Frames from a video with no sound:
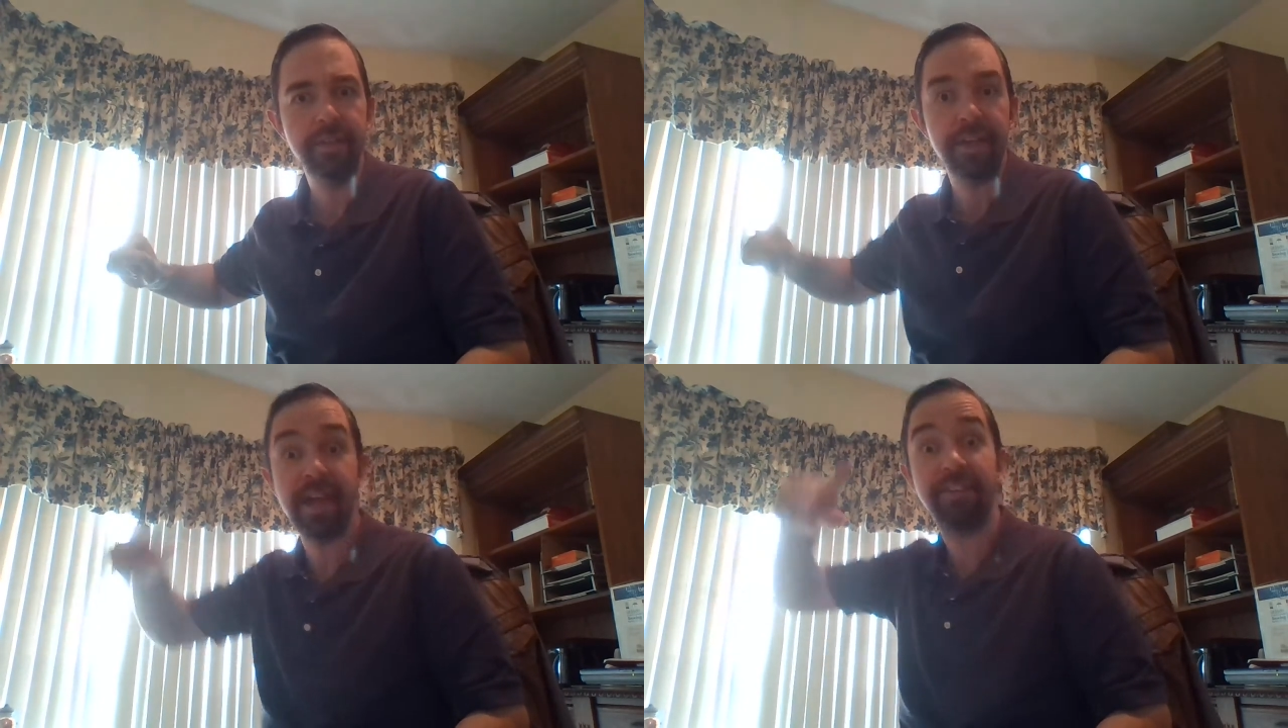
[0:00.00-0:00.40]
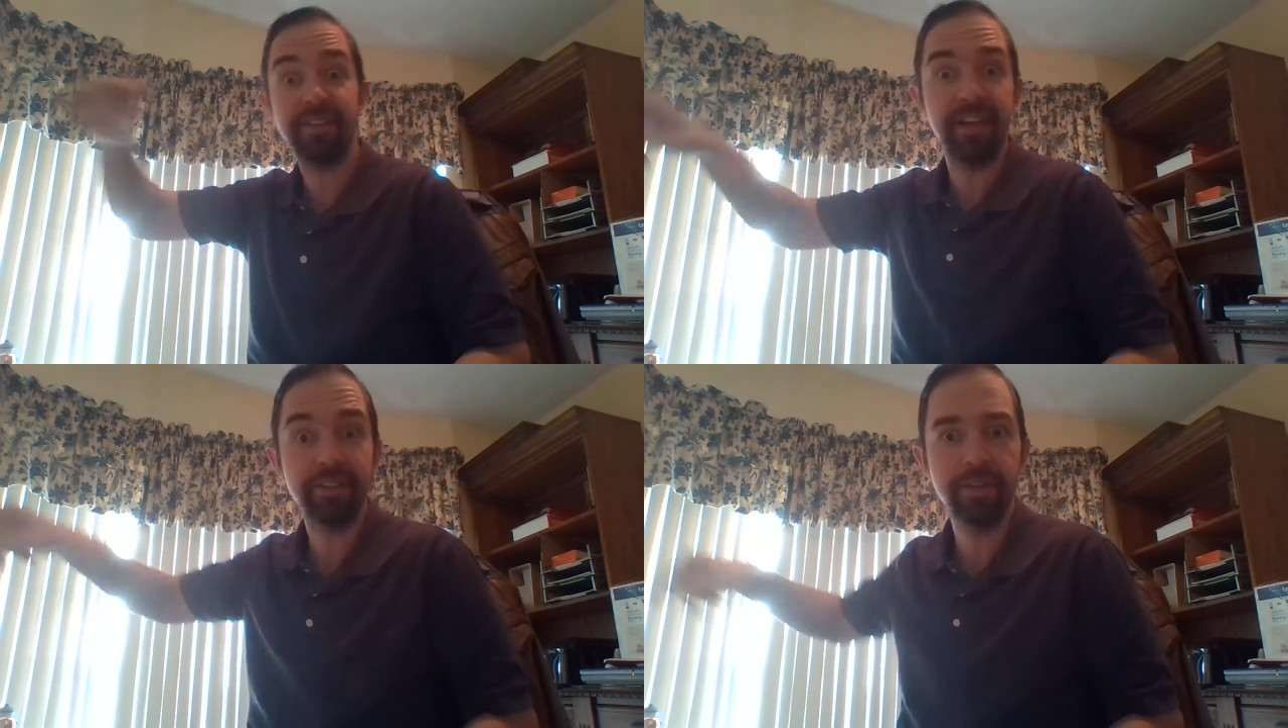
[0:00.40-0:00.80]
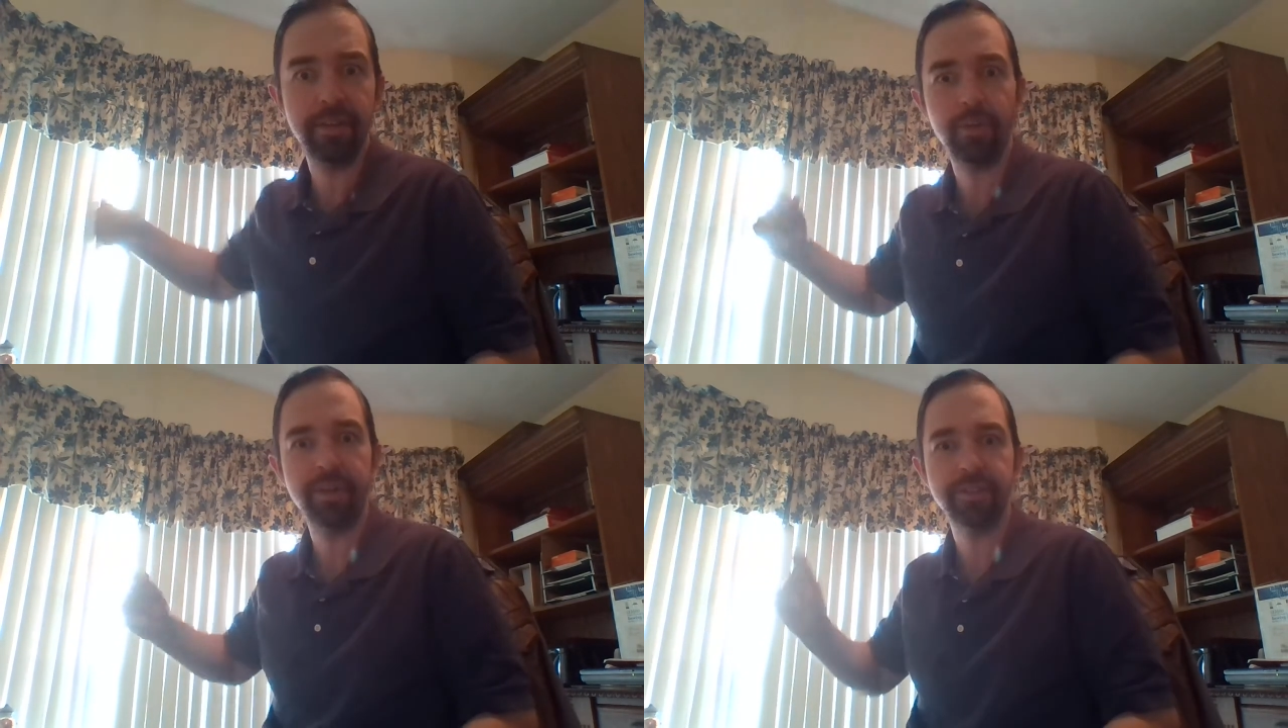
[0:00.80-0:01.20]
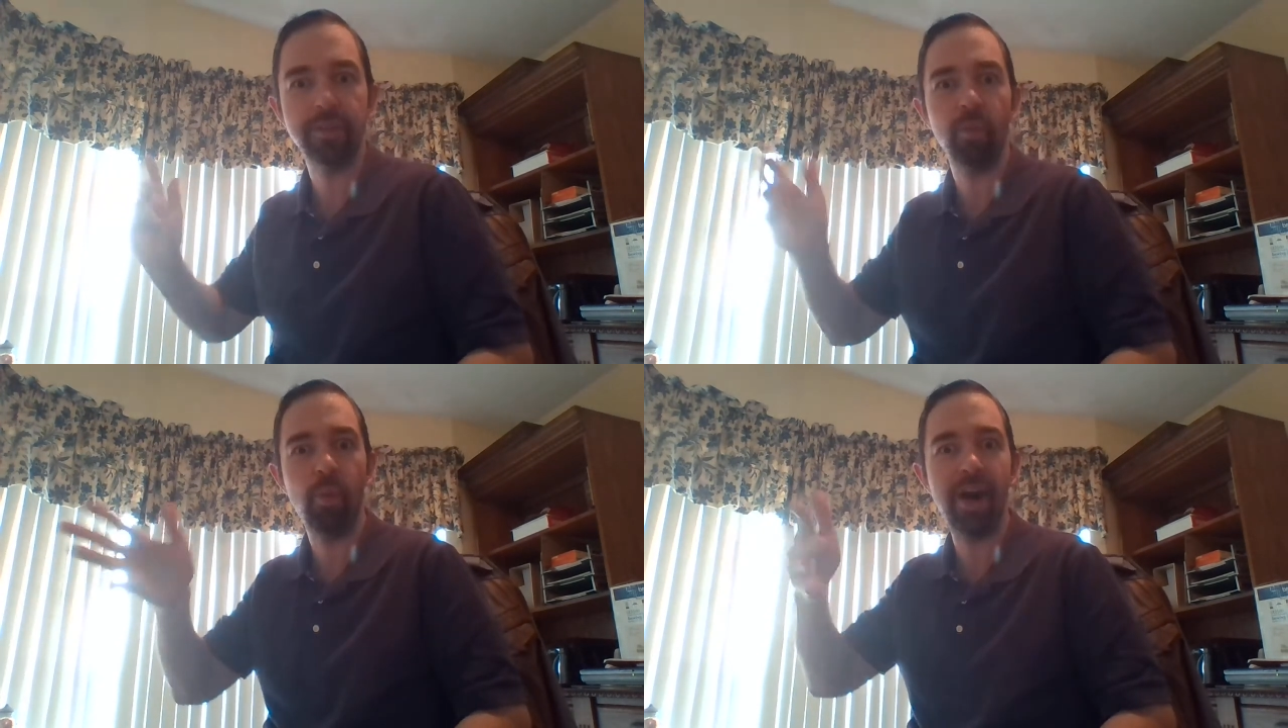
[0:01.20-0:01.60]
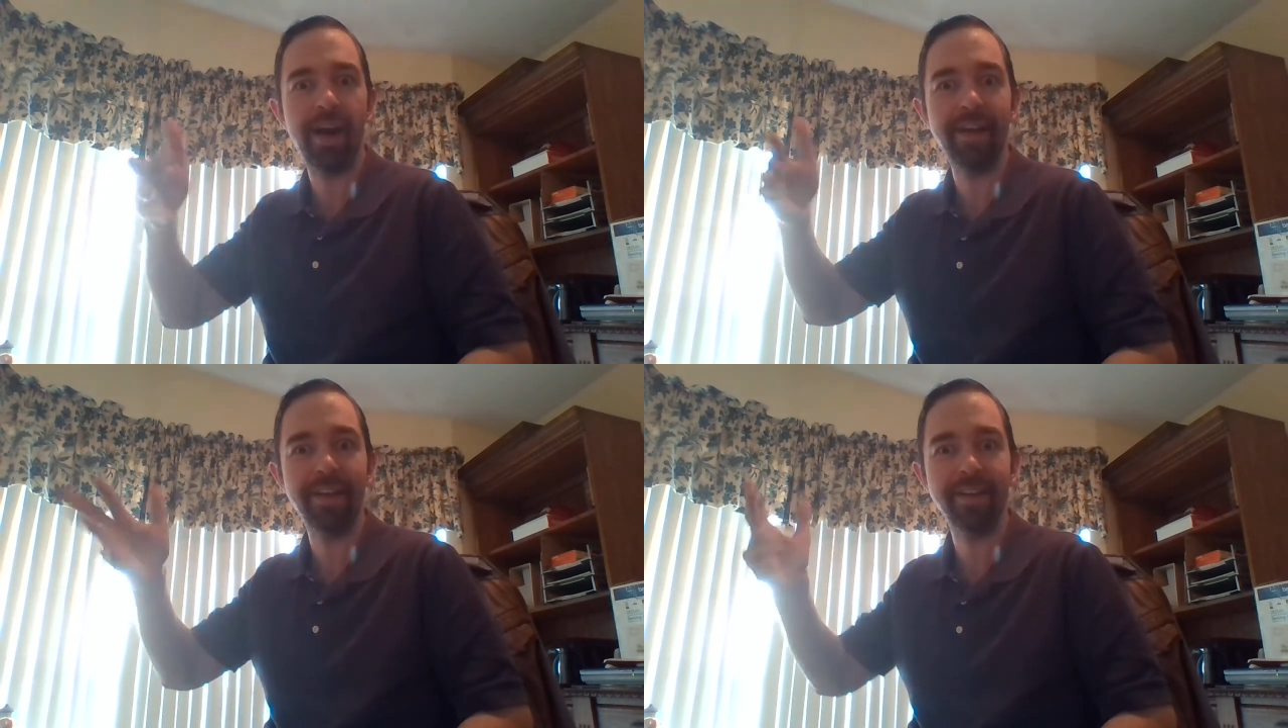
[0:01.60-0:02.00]
That's the answer to the question,
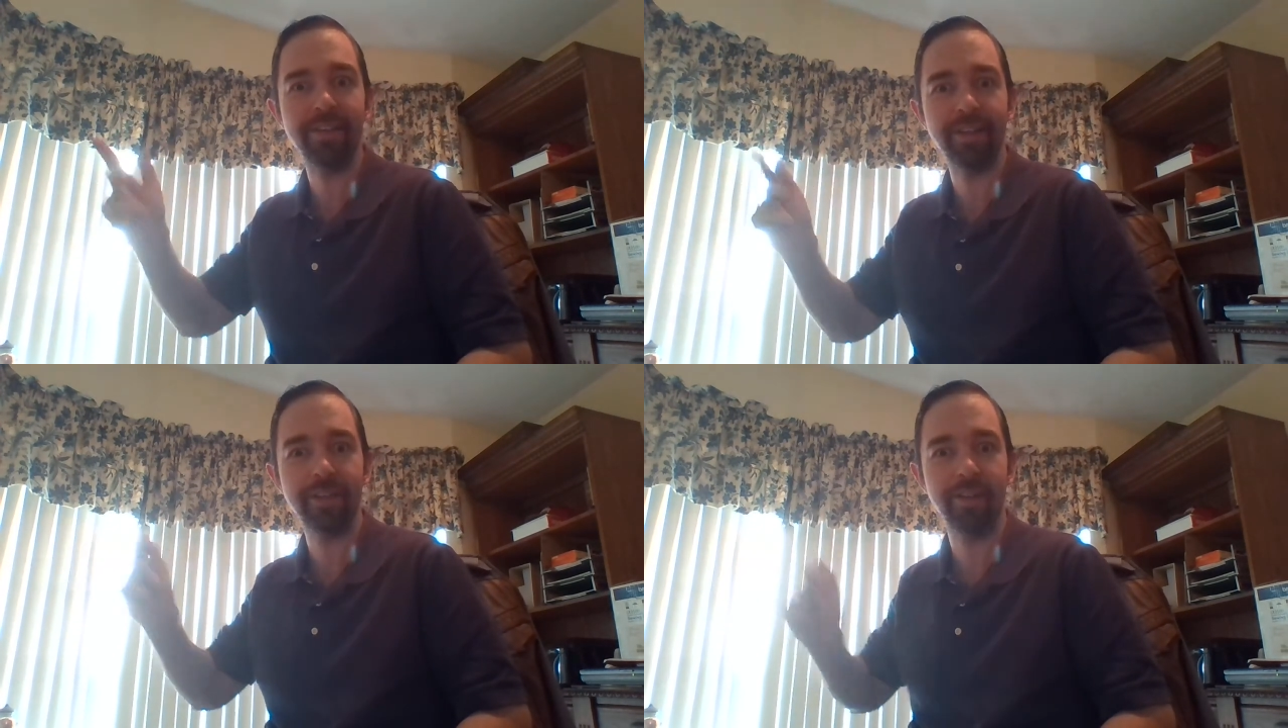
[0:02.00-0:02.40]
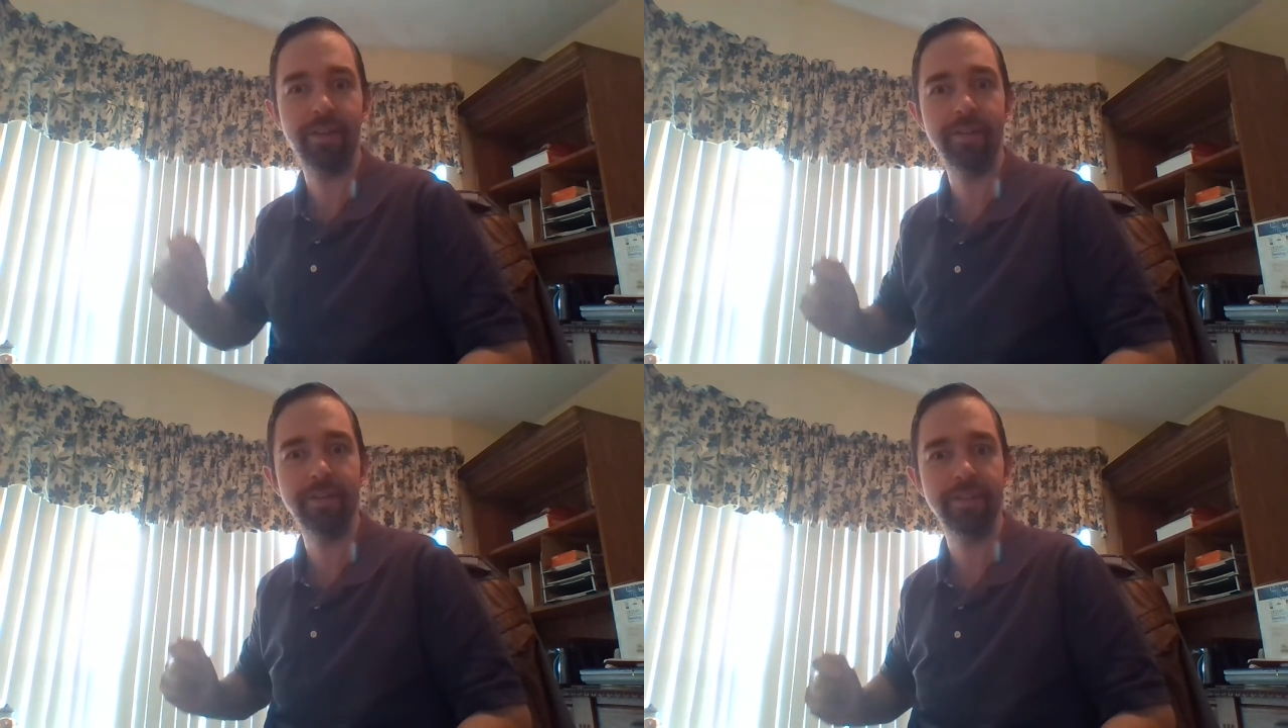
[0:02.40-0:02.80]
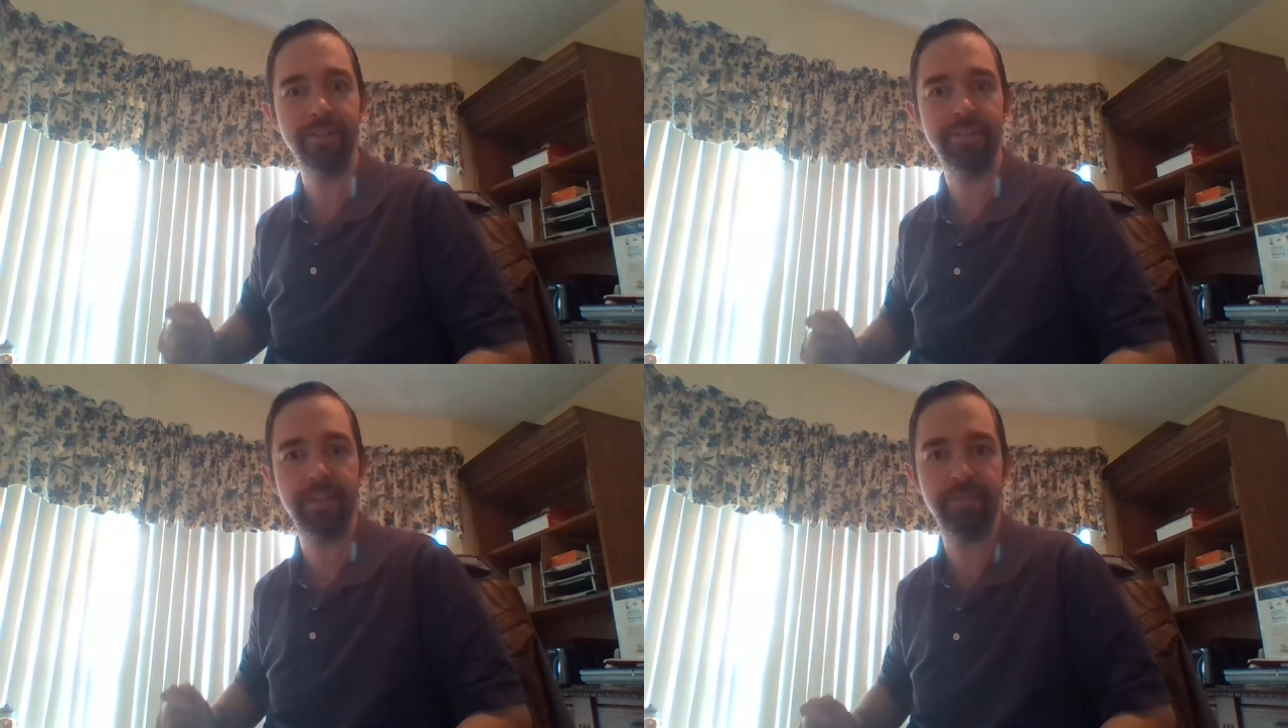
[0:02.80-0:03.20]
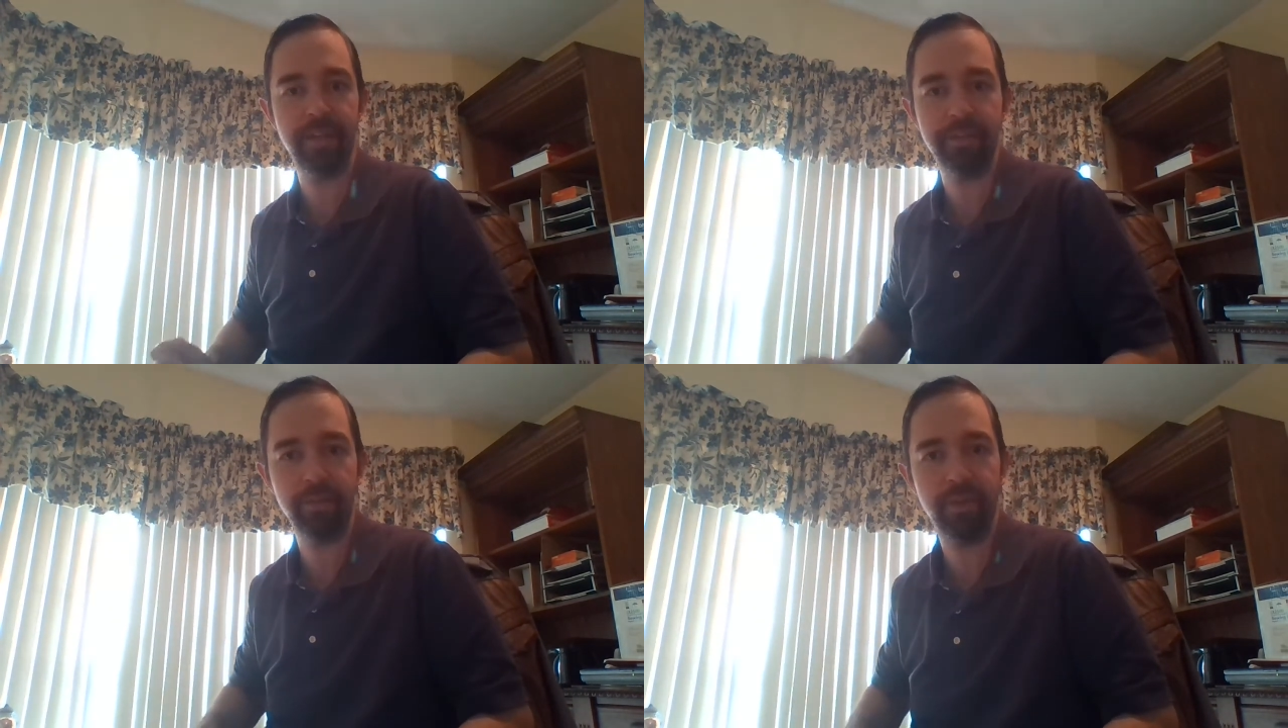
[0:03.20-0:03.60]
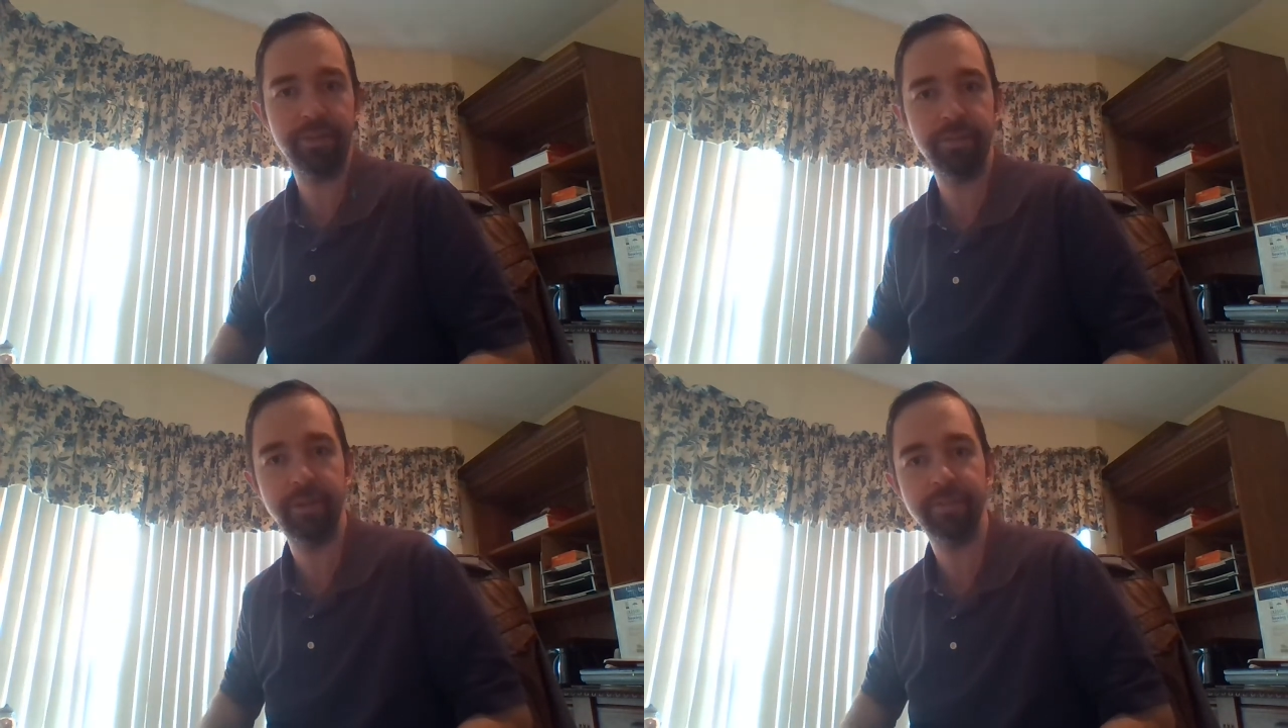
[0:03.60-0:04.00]
why anything at all instead of nothing
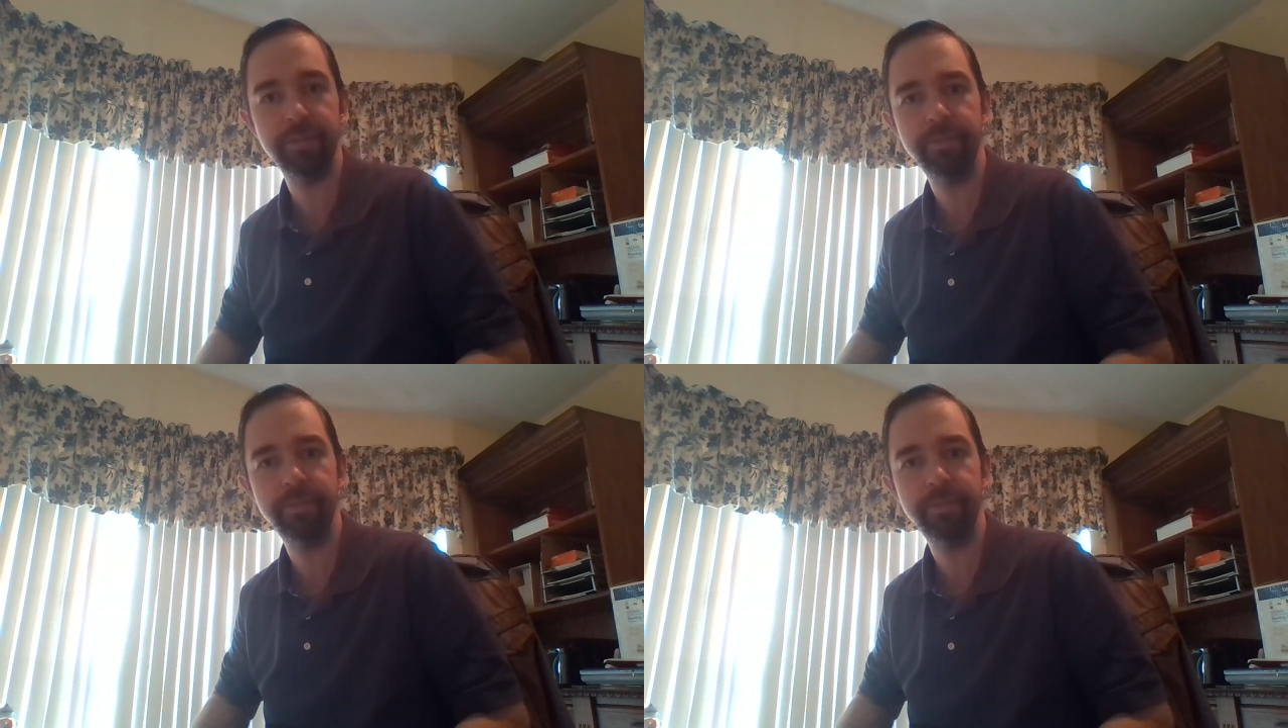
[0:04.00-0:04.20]
whatsoever.